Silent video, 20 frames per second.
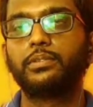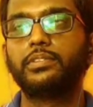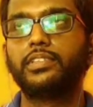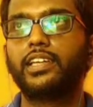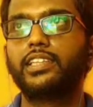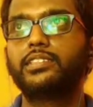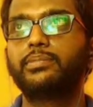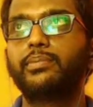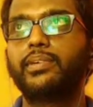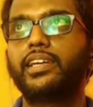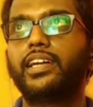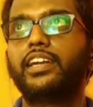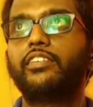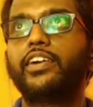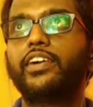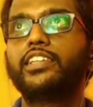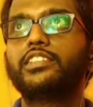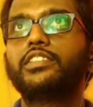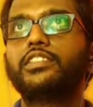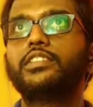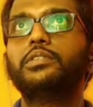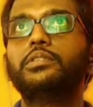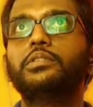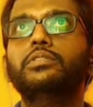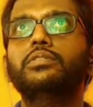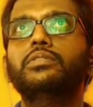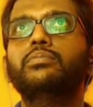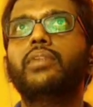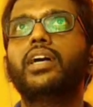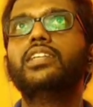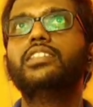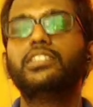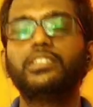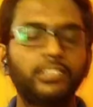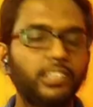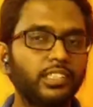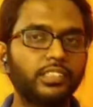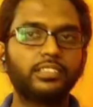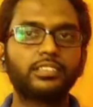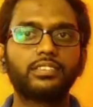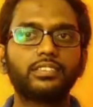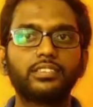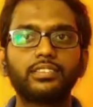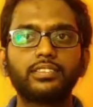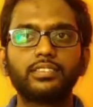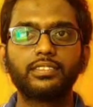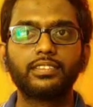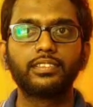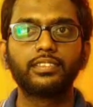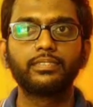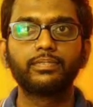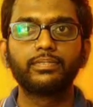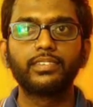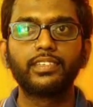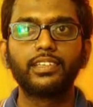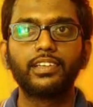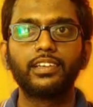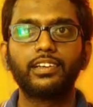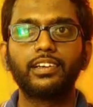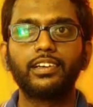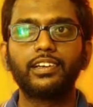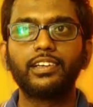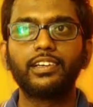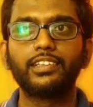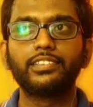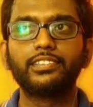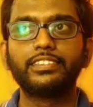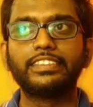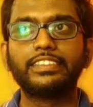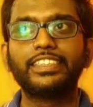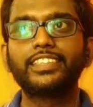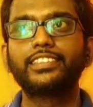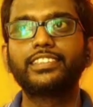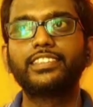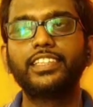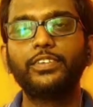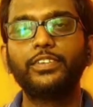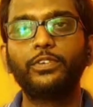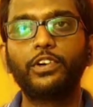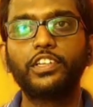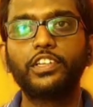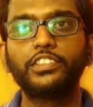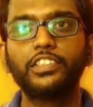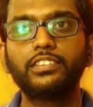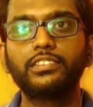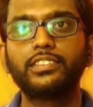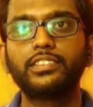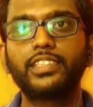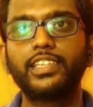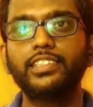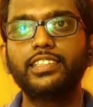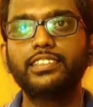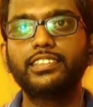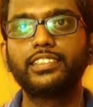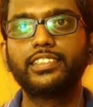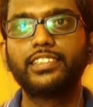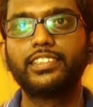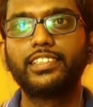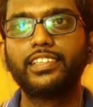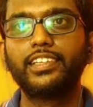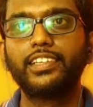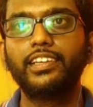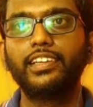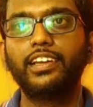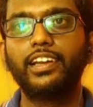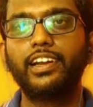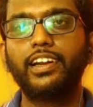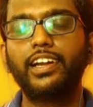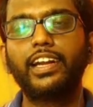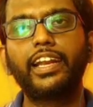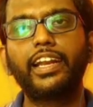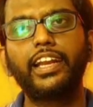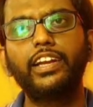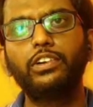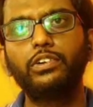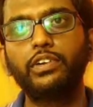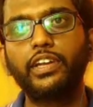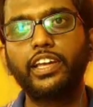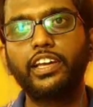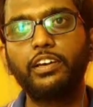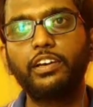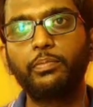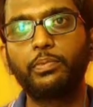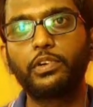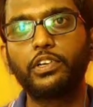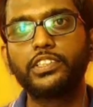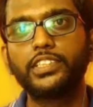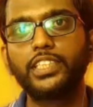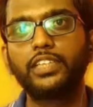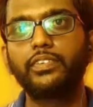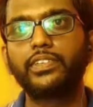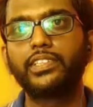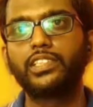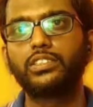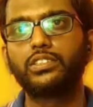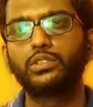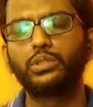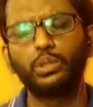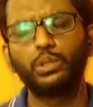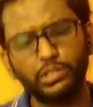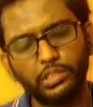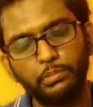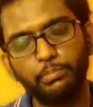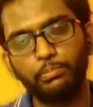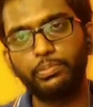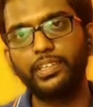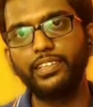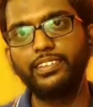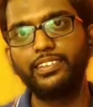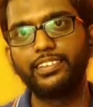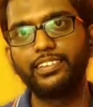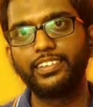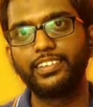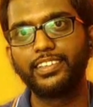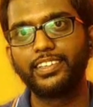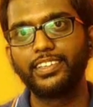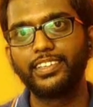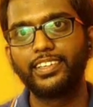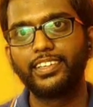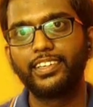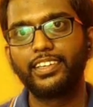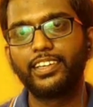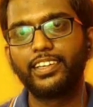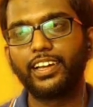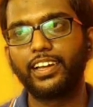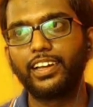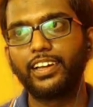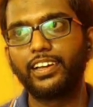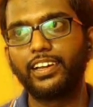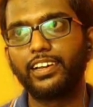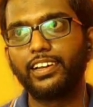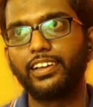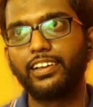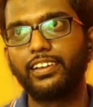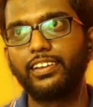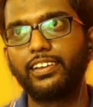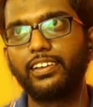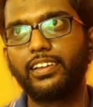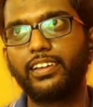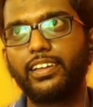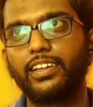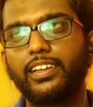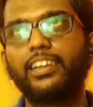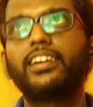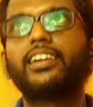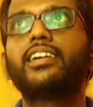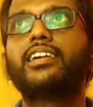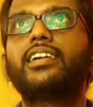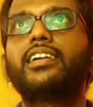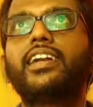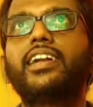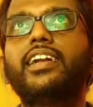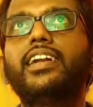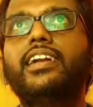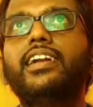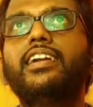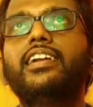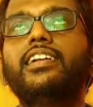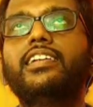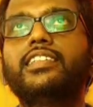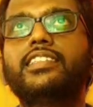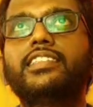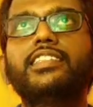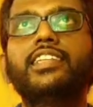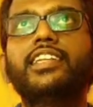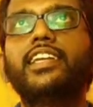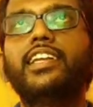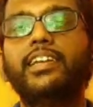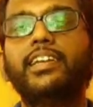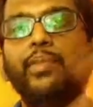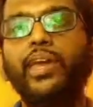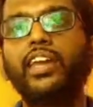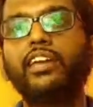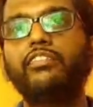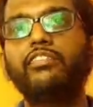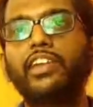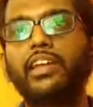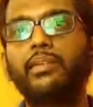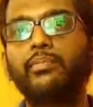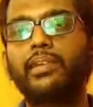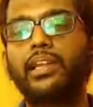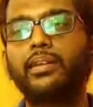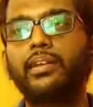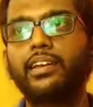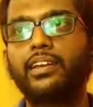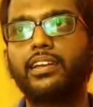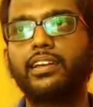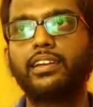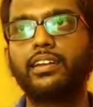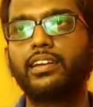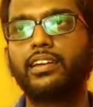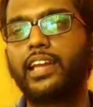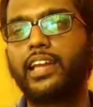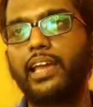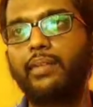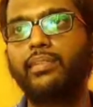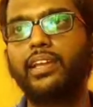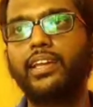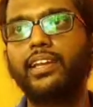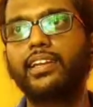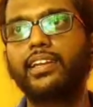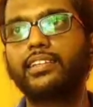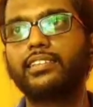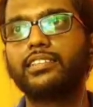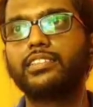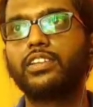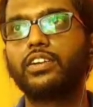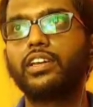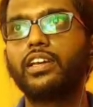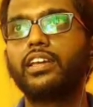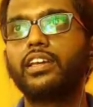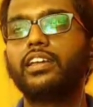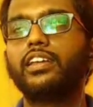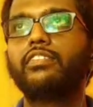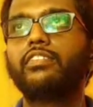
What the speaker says: So that's my advice to my juniors. Just see what is your strength and try to take a project which is so simple. Uh, uh, Make a timeline like this.